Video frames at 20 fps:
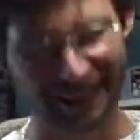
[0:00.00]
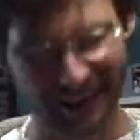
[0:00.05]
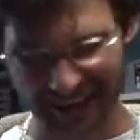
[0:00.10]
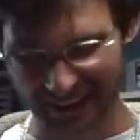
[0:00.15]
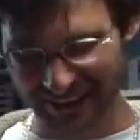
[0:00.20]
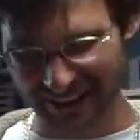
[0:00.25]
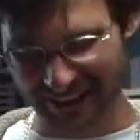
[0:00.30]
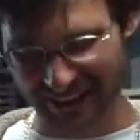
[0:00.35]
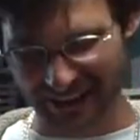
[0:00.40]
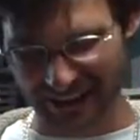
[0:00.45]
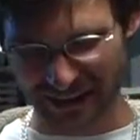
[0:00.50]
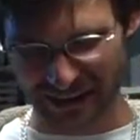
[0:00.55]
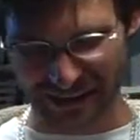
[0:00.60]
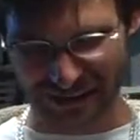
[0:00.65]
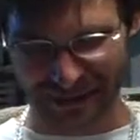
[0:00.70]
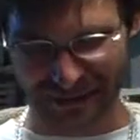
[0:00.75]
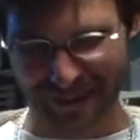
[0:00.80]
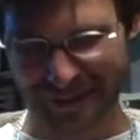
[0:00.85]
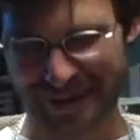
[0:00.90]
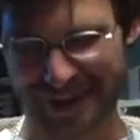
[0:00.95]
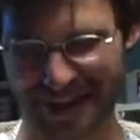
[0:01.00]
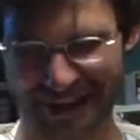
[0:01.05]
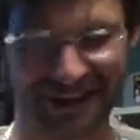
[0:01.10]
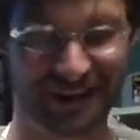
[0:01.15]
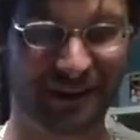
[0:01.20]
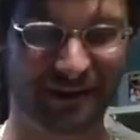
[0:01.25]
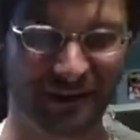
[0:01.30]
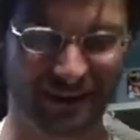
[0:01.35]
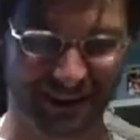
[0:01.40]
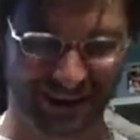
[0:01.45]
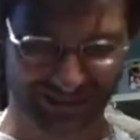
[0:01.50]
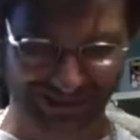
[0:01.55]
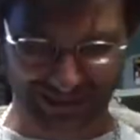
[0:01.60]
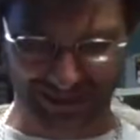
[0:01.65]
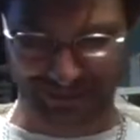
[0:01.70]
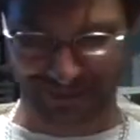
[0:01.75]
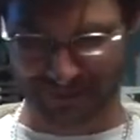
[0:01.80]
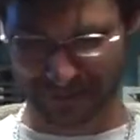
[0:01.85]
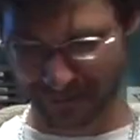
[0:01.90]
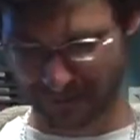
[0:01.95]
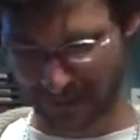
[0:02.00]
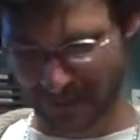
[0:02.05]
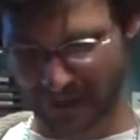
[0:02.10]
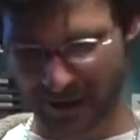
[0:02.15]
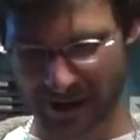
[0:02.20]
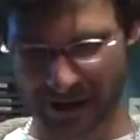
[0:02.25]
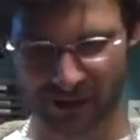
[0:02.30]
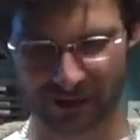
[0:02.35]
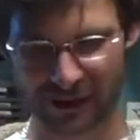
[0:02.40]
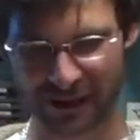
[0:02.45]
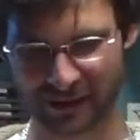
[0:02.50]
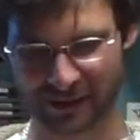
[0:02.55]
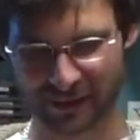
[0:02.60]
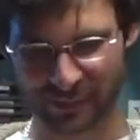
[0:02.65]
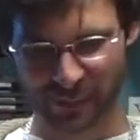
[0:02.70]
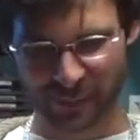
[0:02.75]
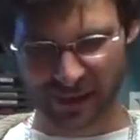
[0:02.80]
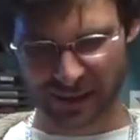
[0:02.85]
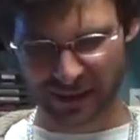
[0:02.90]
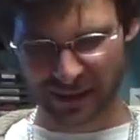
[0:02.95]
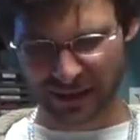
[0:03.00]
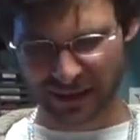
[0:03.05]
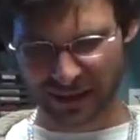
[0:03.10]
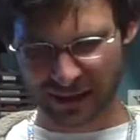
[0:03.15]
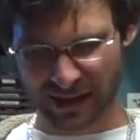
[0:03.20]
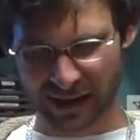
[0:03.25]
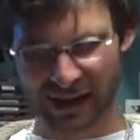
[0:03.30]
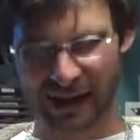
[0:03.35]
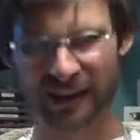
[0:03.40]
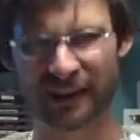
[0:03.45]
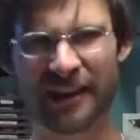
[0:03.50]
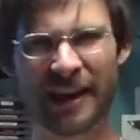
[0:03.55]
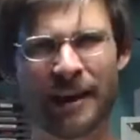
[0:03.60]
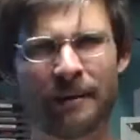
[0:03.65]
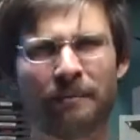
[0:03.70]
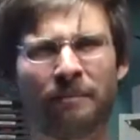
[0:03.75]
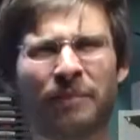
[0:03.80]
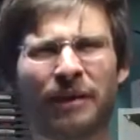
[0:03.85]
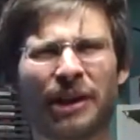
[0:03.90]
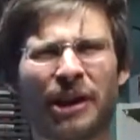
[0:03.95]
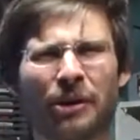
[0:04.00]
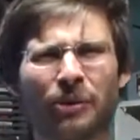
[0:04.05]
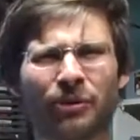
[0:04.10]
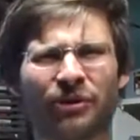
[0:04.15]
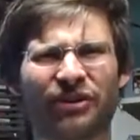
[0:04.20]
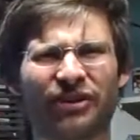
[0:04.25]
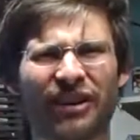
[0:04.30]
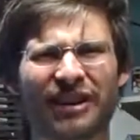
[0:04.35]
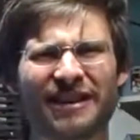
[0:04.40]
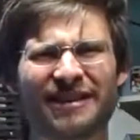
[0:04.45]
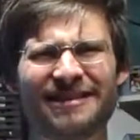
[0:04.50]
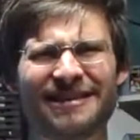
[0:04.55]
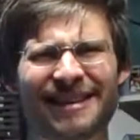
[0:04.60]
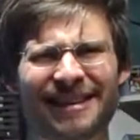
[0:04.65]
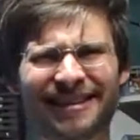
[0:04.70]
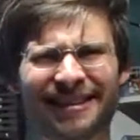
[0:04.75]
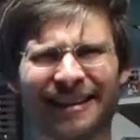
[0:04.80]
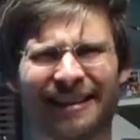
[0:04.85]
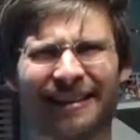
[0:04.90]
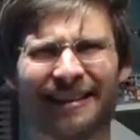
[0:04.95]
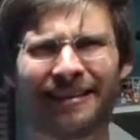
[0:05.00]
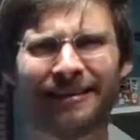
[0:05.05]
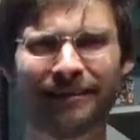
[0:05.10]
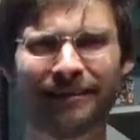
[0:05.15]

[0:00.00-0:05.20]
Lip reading: That doesn't interest me yet in the video game. Alright. That bloke's a nutter!